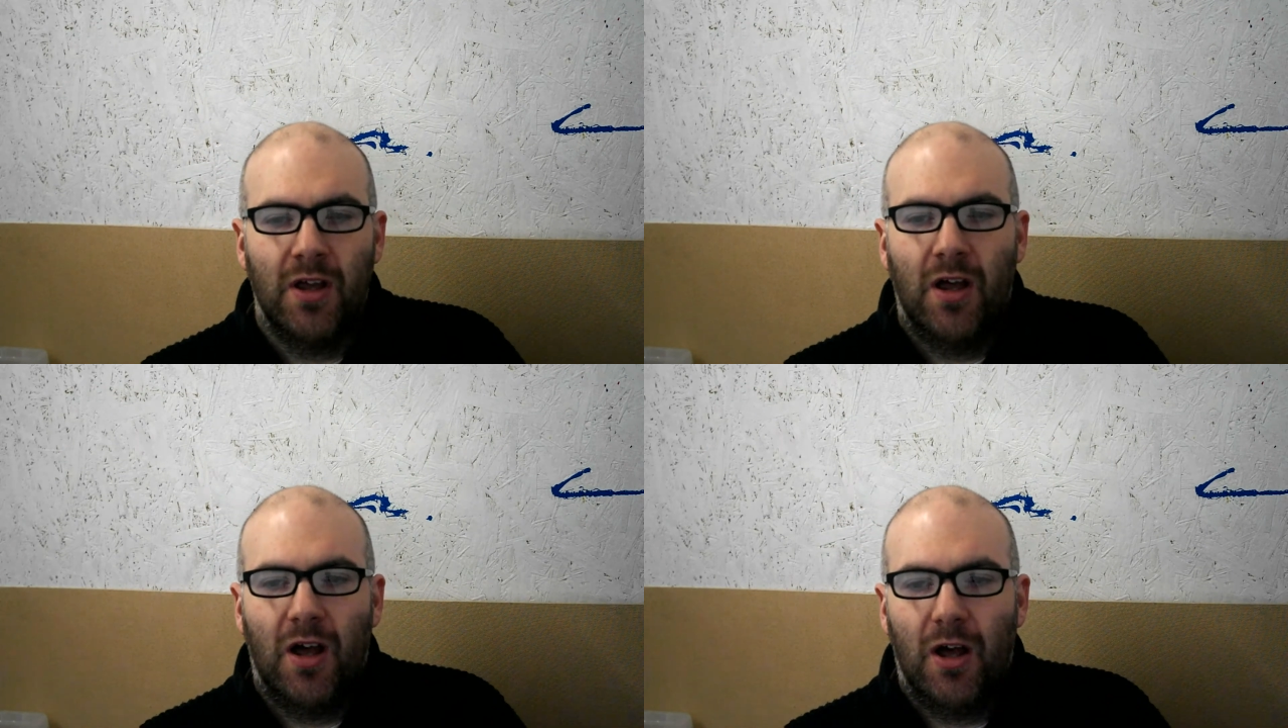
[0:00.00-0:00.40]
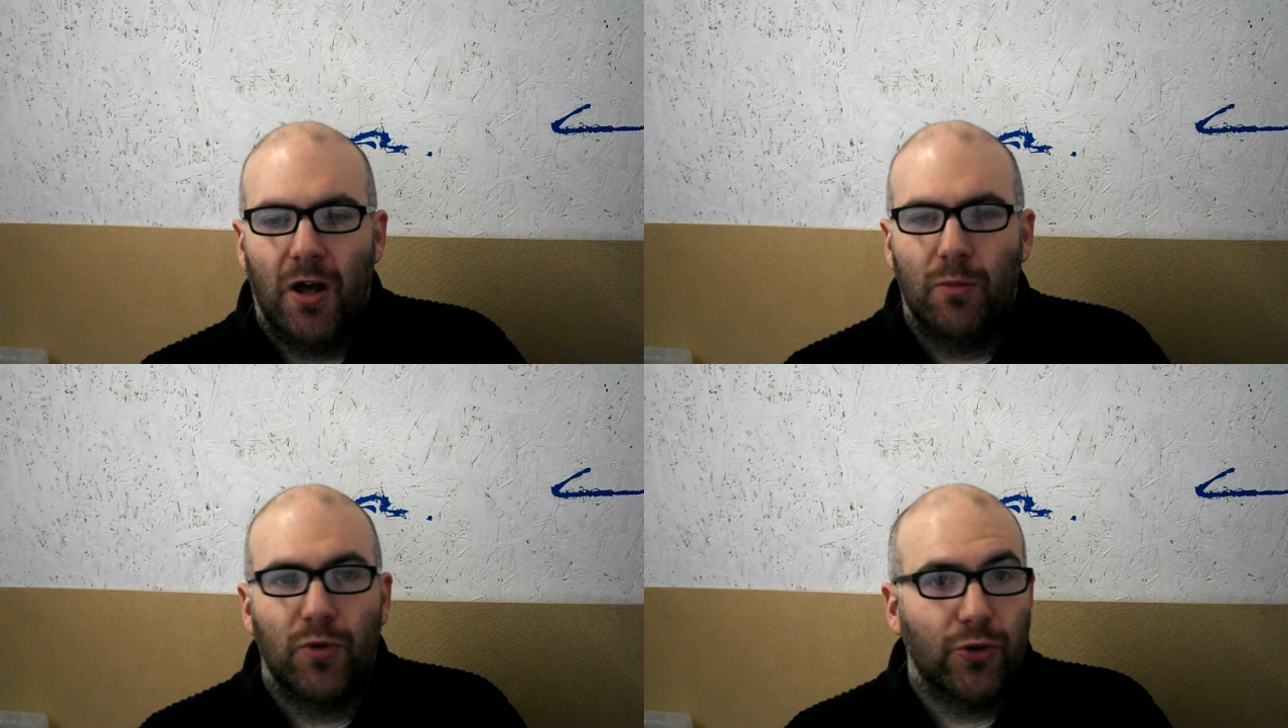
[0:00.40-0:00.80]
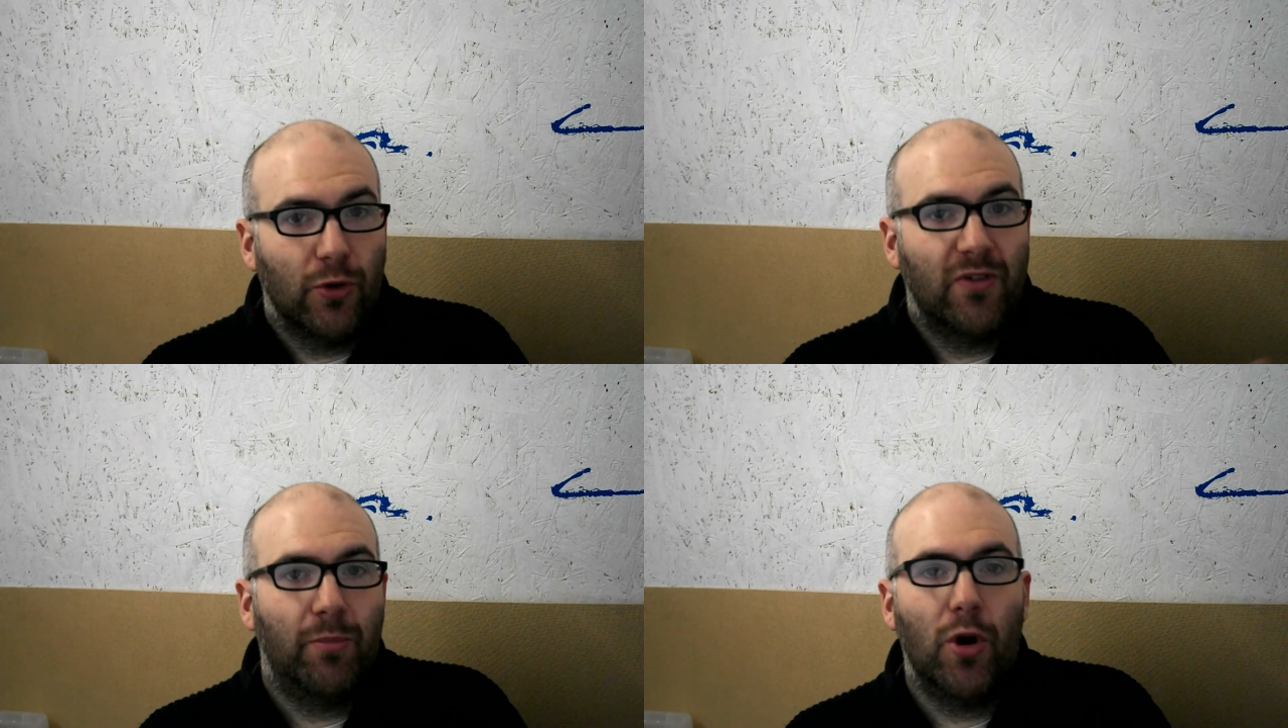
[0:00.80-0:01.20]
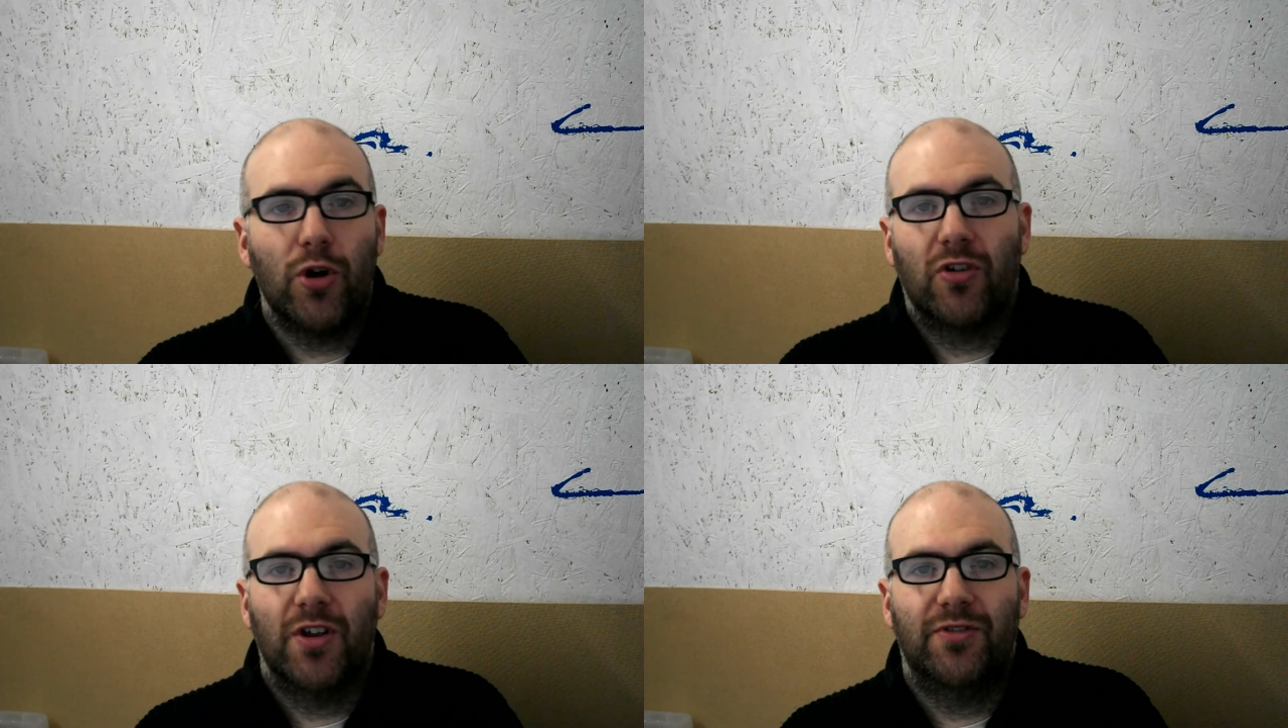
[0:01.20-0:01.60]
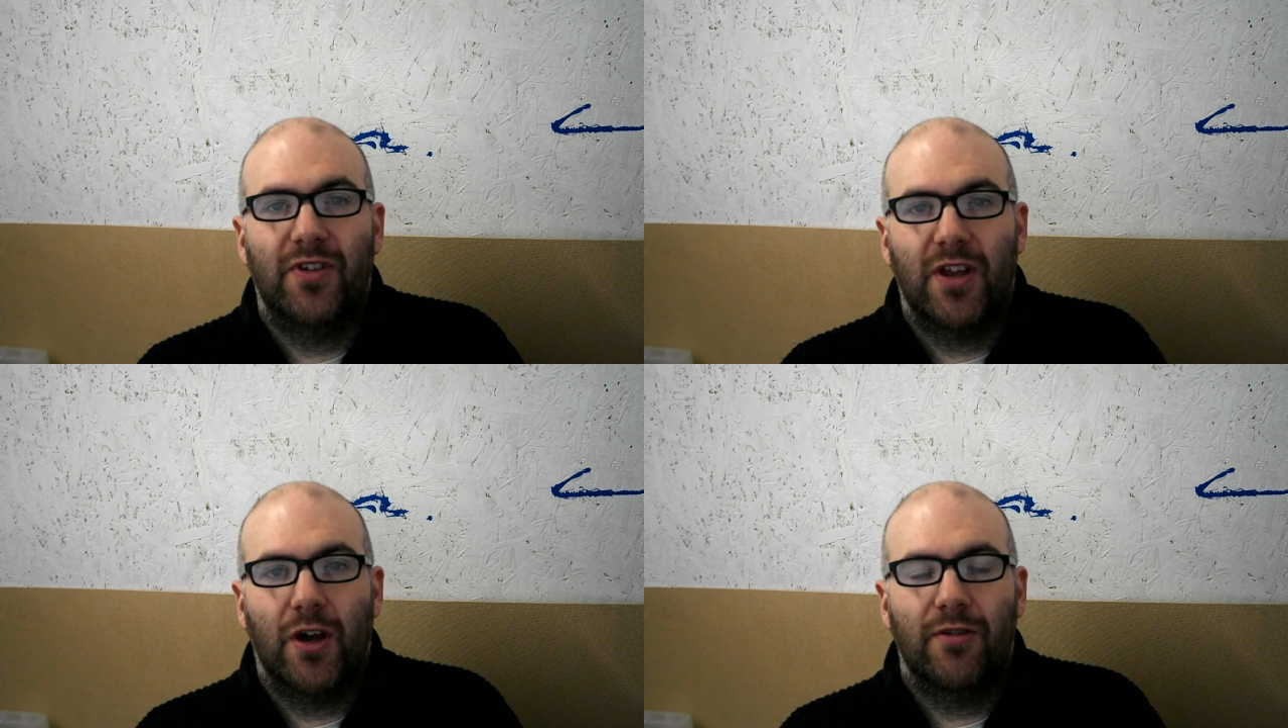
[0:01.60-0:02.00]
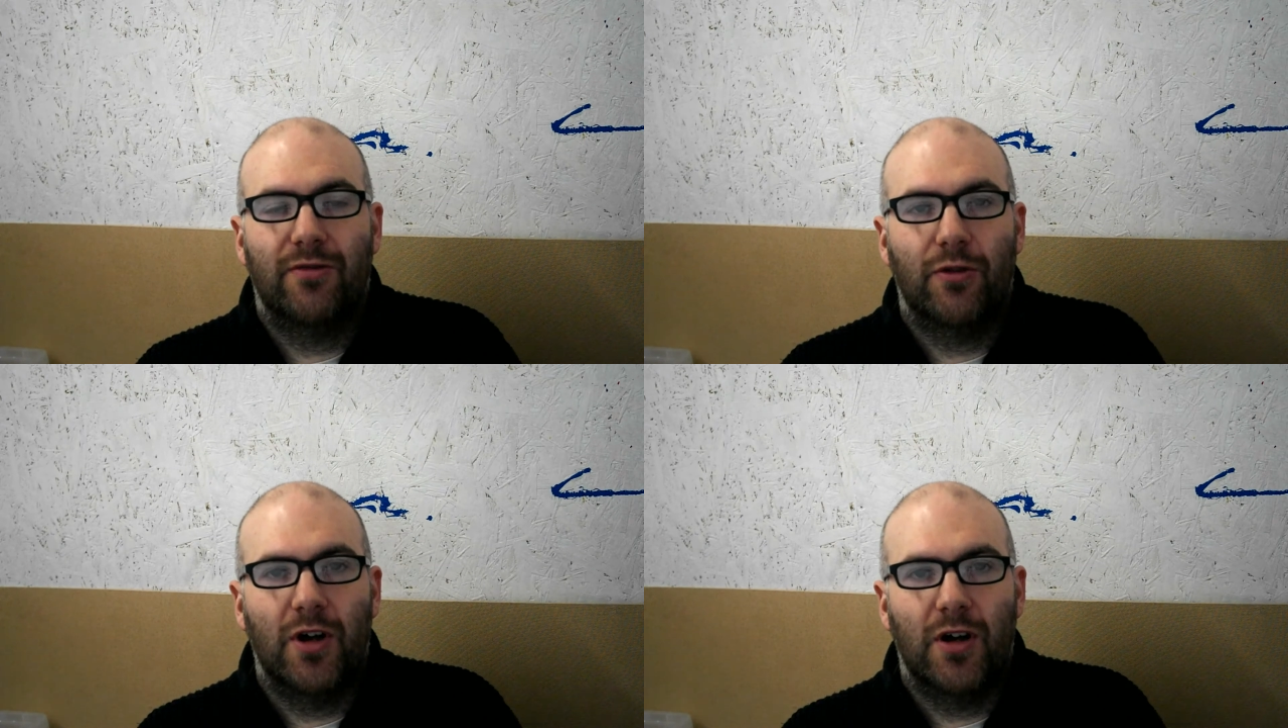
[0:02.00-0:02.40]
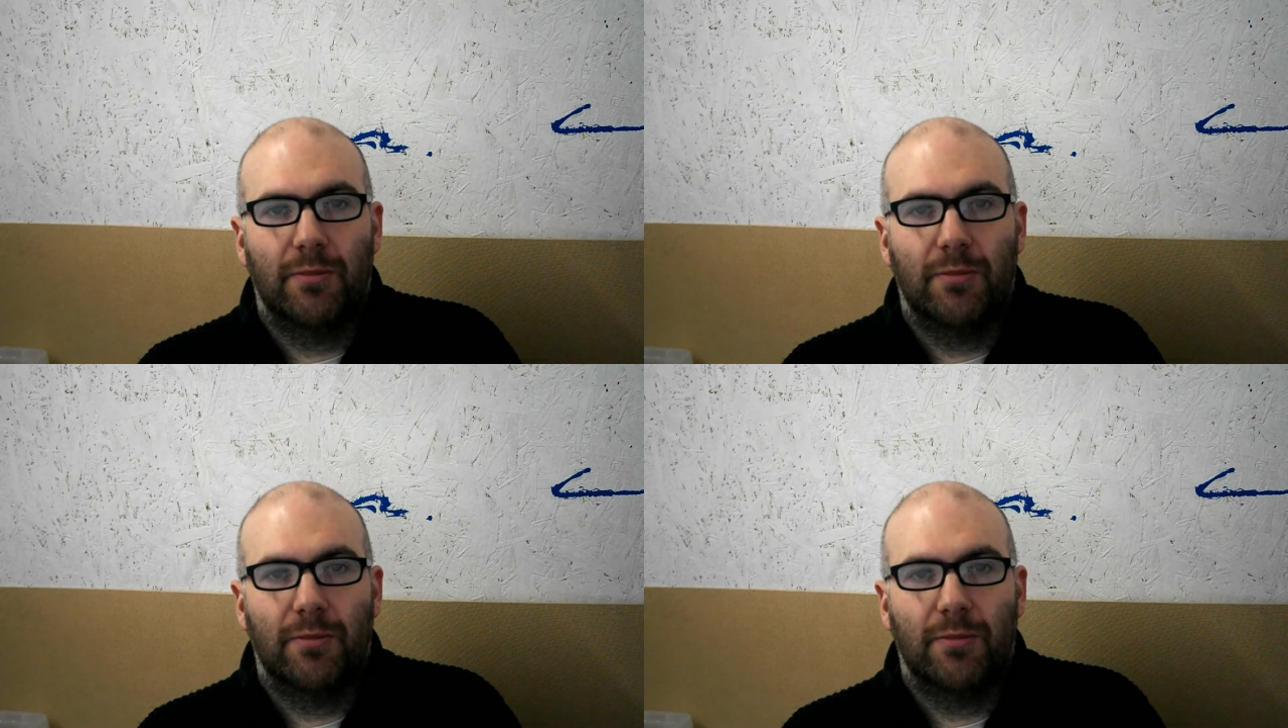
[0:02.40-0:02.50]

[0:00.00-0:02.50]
It was sort of a progress video for a